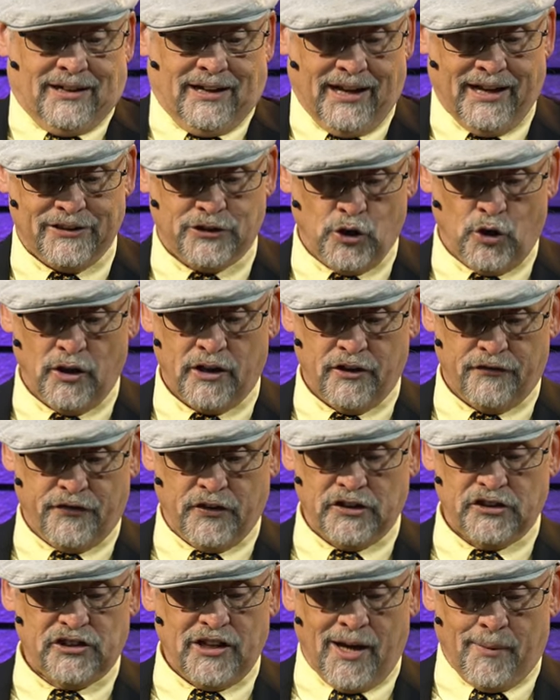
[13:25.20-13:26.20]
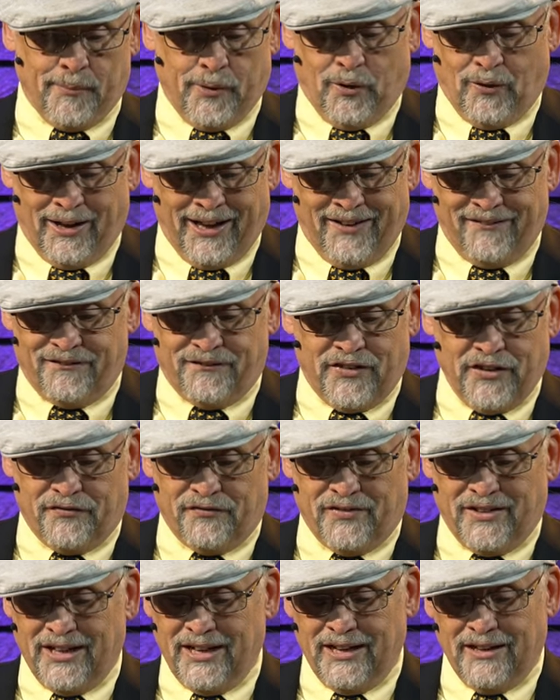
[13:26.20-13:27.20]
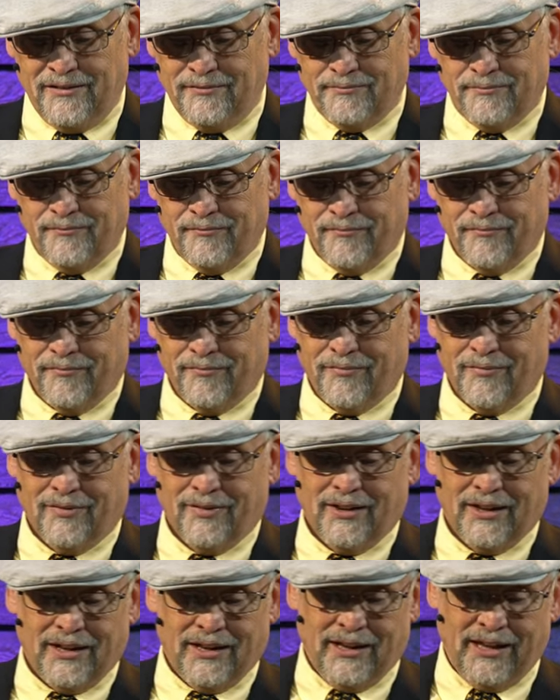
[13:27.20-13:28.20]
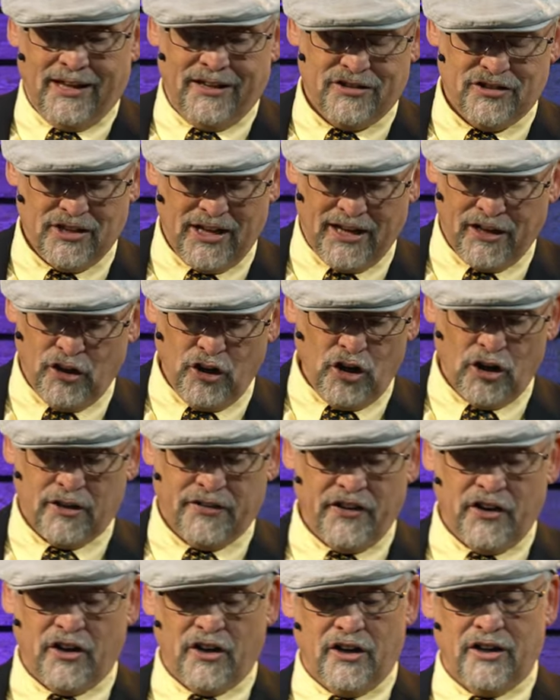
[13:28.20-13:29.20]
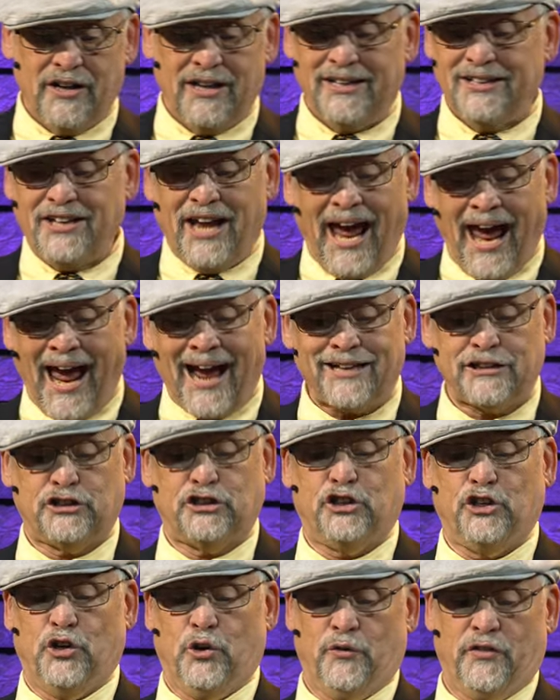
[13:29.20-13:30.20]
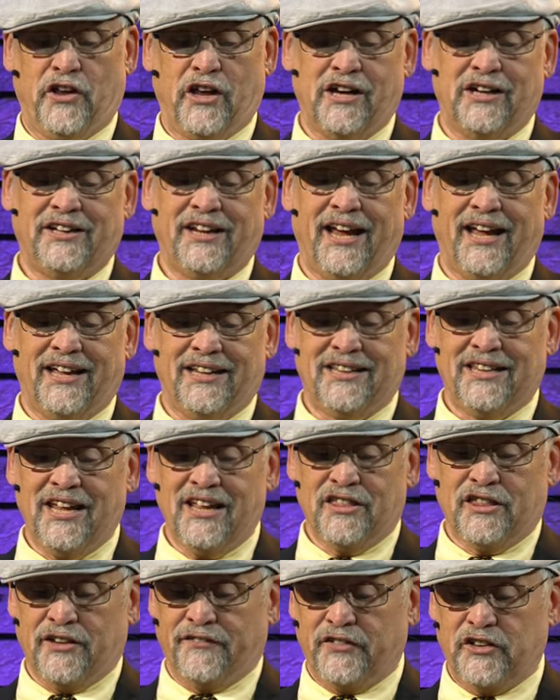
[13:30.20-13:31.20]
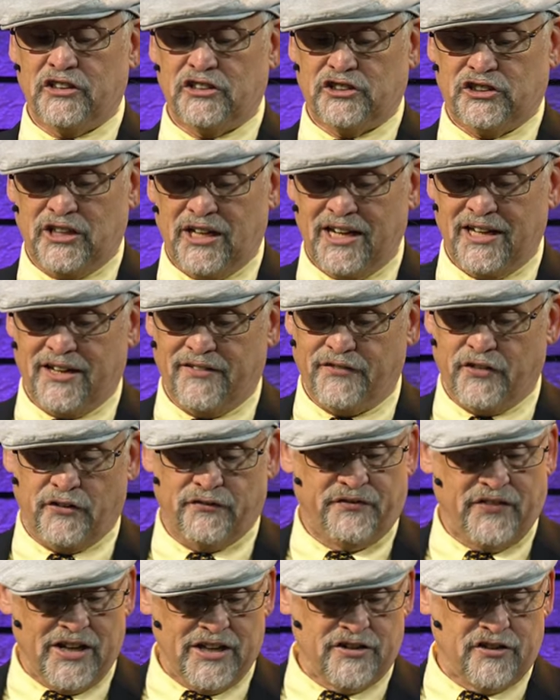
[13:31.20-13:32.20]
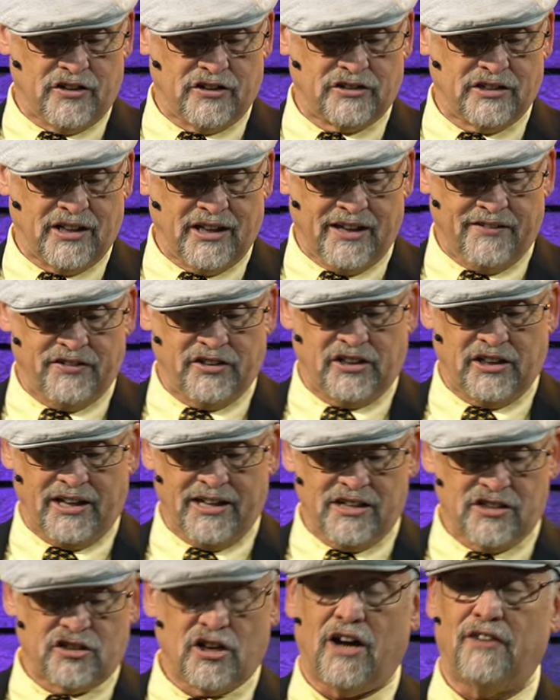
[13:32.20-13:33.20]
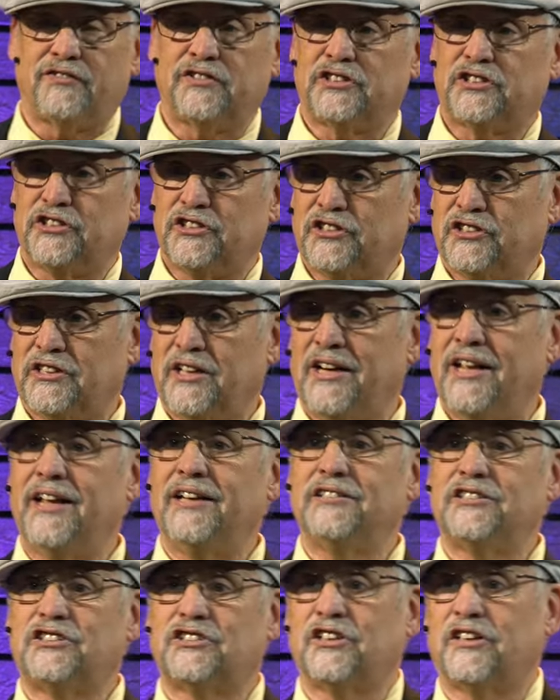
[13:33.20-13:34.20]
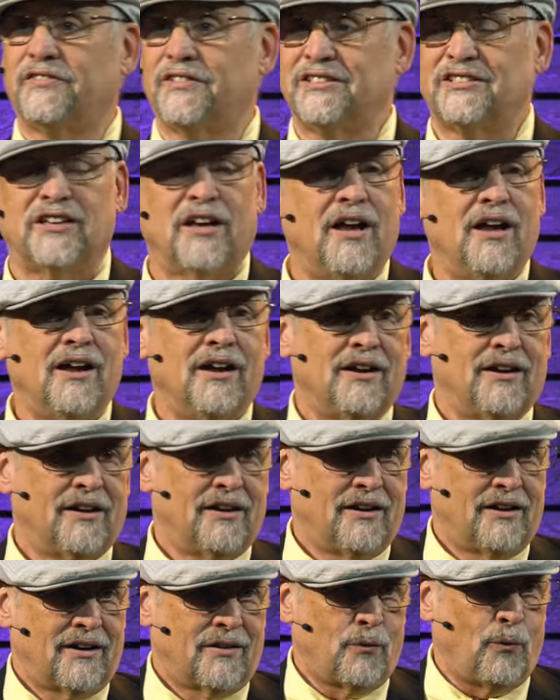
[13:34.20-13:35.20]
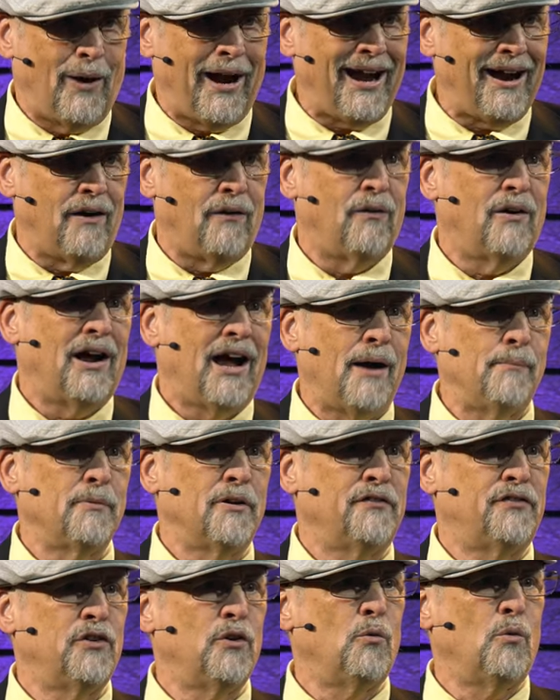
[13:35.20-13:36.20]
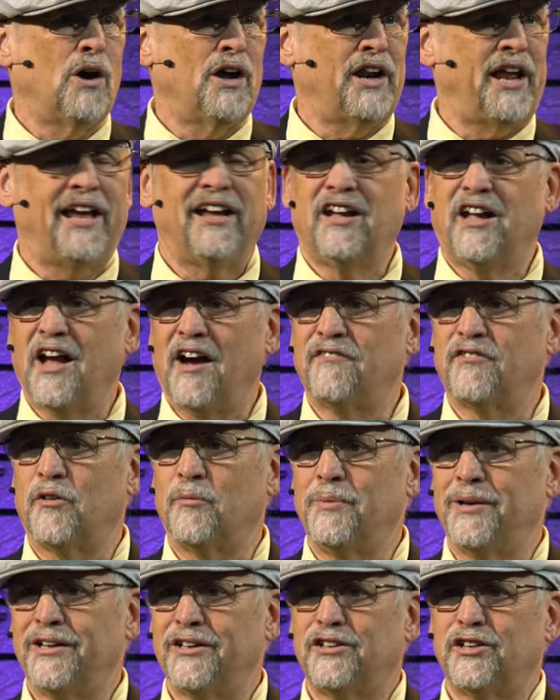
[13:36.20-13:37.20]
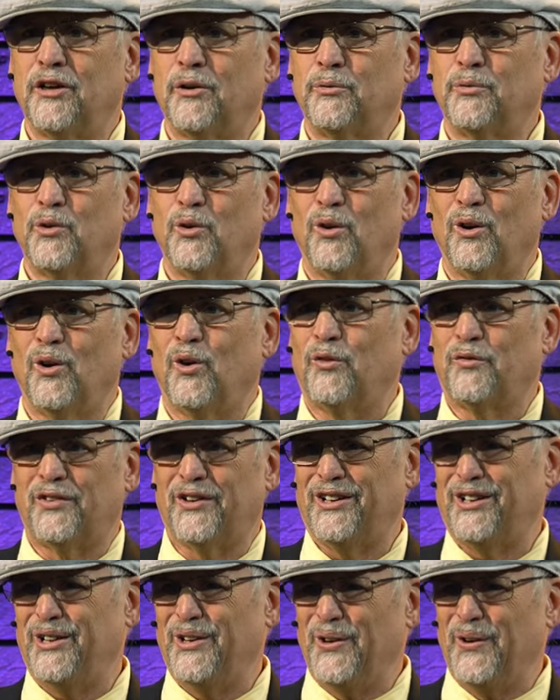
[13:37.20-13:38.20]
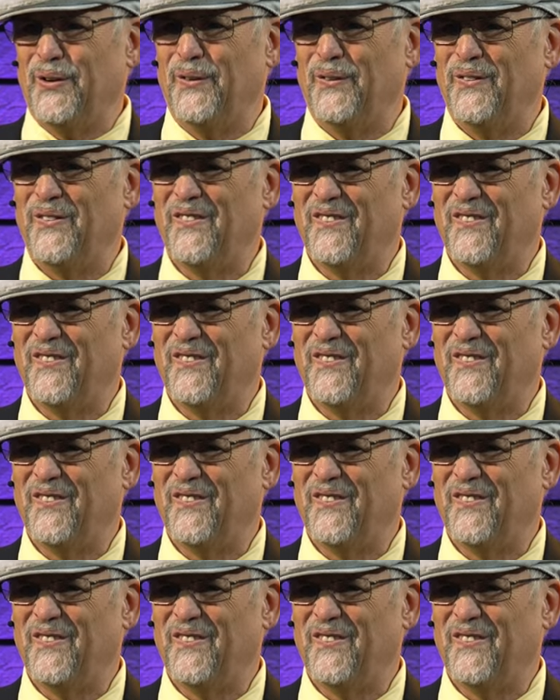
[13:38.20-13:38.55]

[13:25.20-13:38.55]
And so, look at 1 Samuel 8:15, he's saying, Look, they're going to tax you. They're going to take a tenth of your seed, of your vineyards, and give it to his officers and his servants. Wow, how many of you want a government to rule over you?